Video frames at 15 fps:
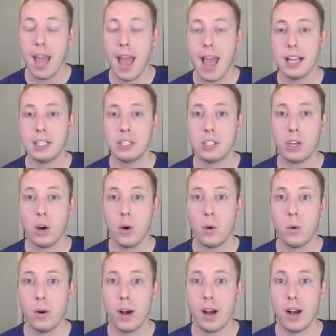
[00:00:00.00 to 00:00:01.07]
And
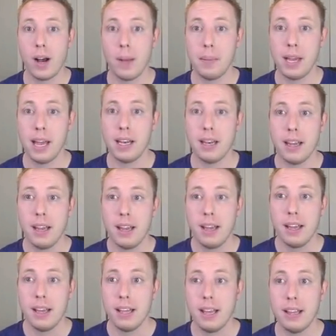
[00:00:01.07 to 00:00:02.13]
so, and
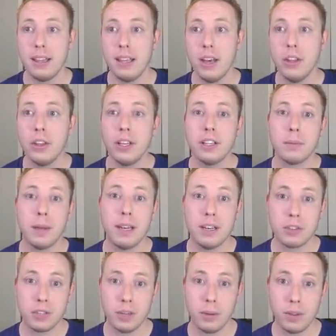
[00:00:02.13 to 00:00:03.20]
the other thing that's been
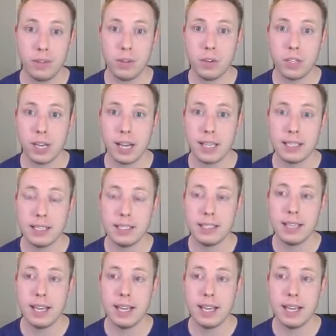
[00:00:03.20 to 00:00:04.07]
interesting with Vue.js is